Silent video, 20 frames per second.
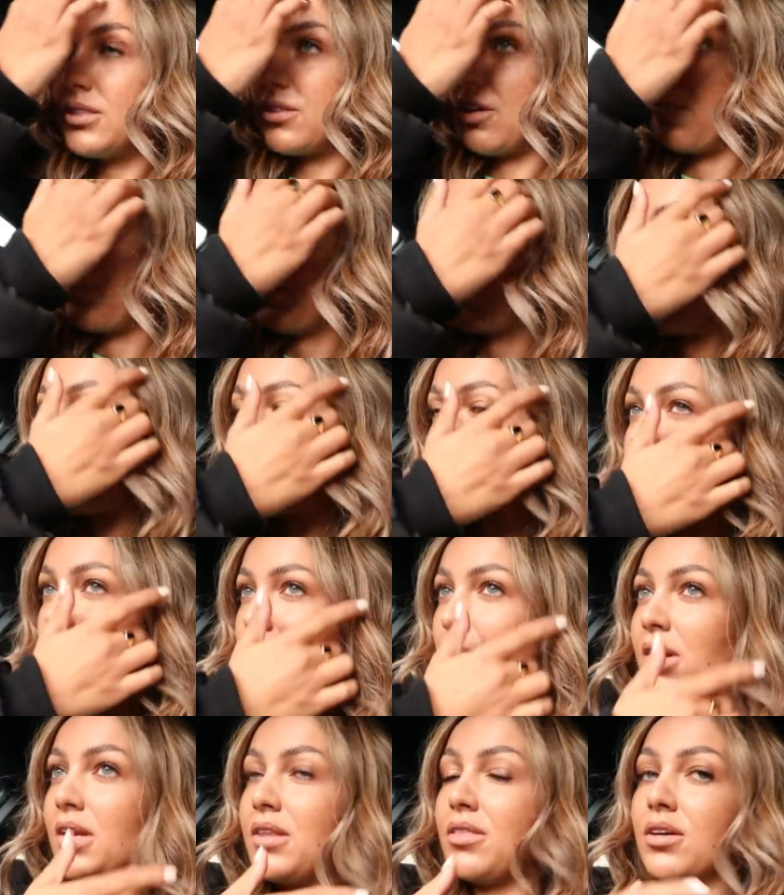So booked in for the
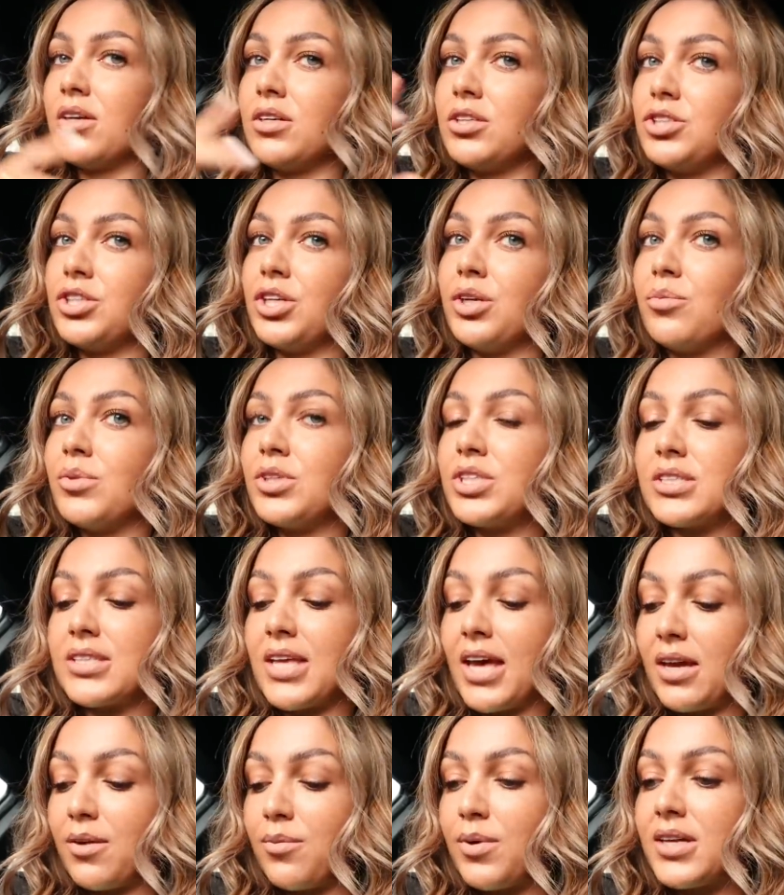23rd of June, which is
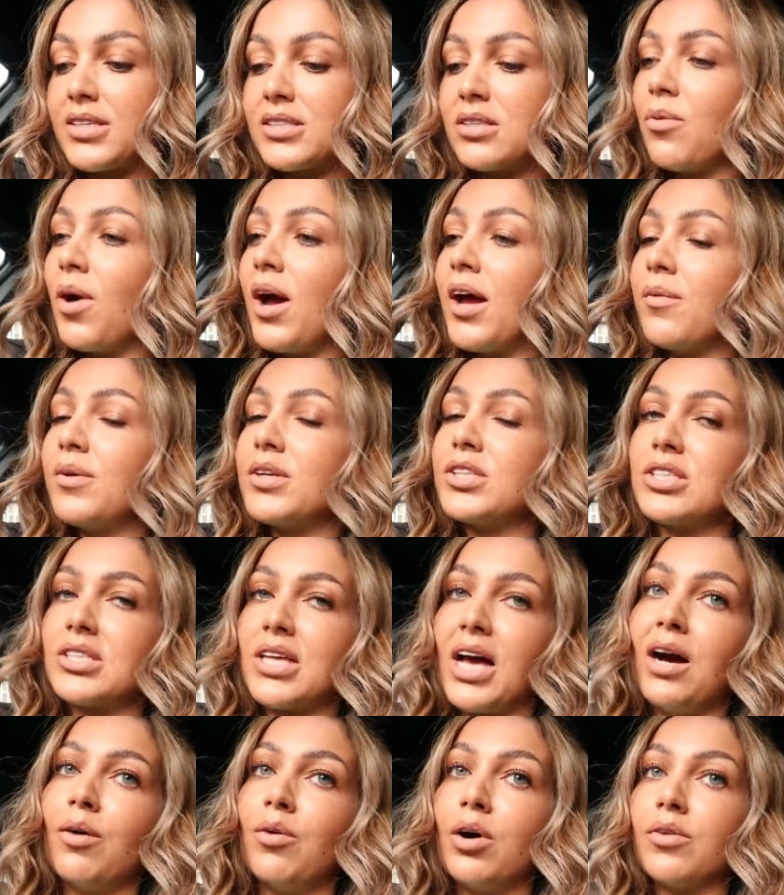8 weeks away, which is
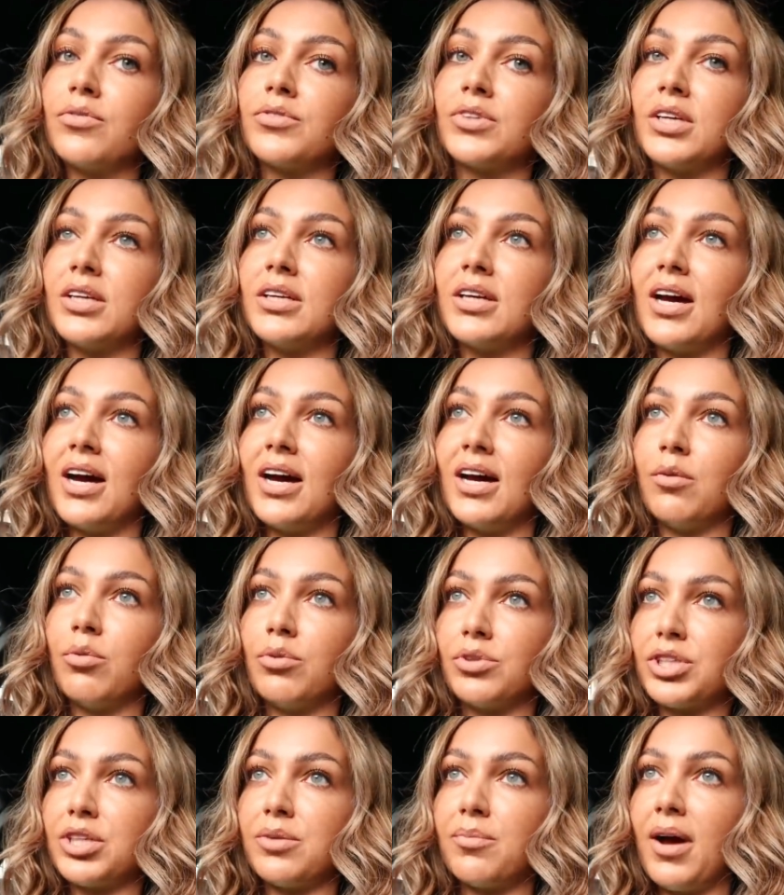how often I
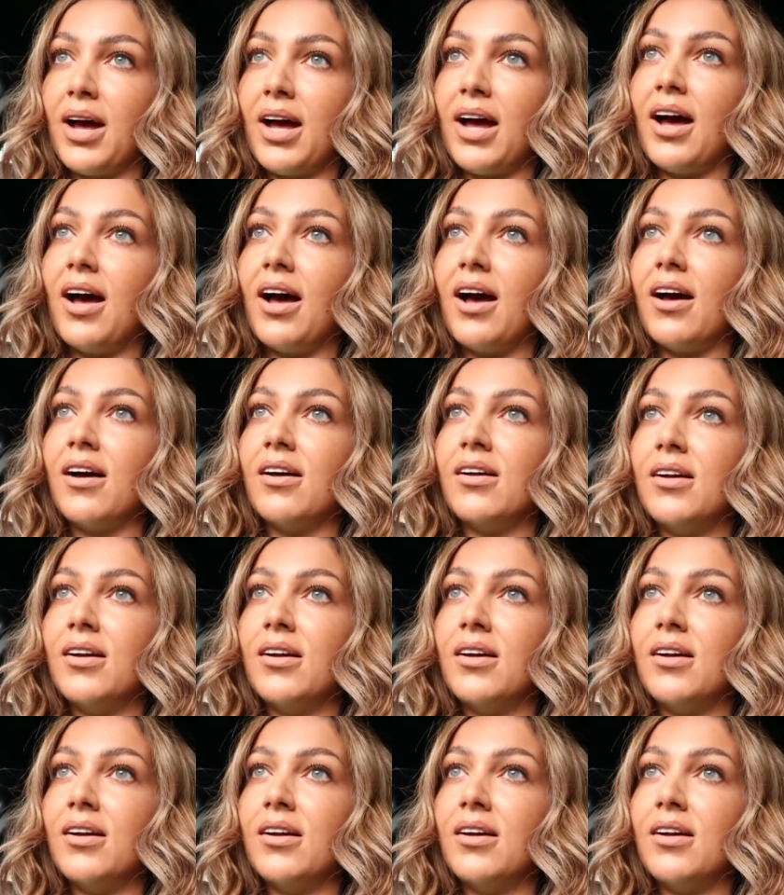will do my hair.